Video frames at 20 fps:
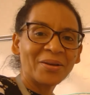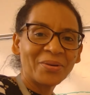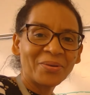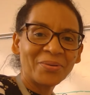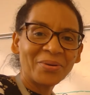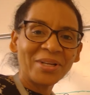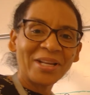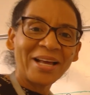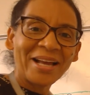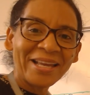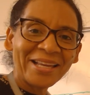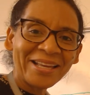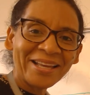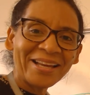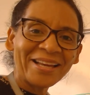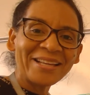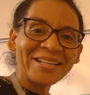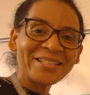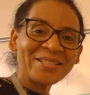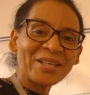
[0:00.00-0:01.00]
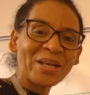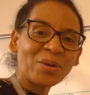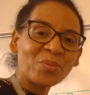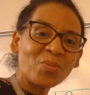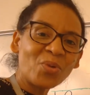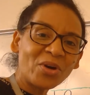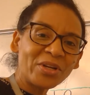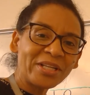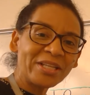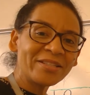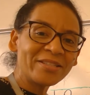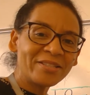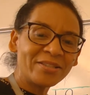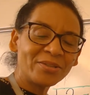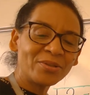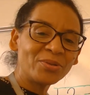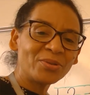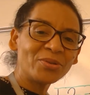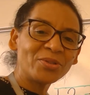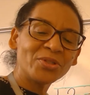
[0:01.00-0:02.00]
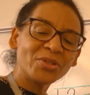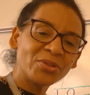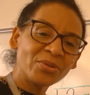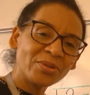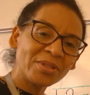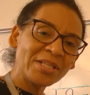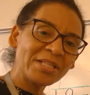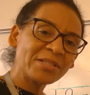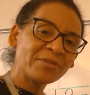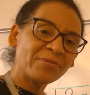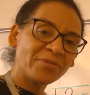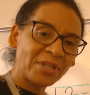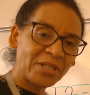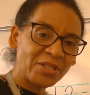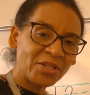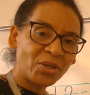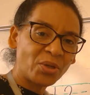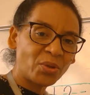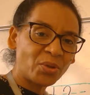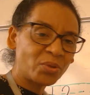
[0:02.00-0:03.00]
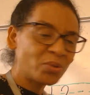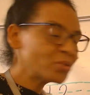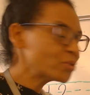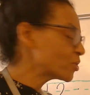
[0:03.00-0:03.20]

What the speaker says: Well, hi guys, I wanted to do this video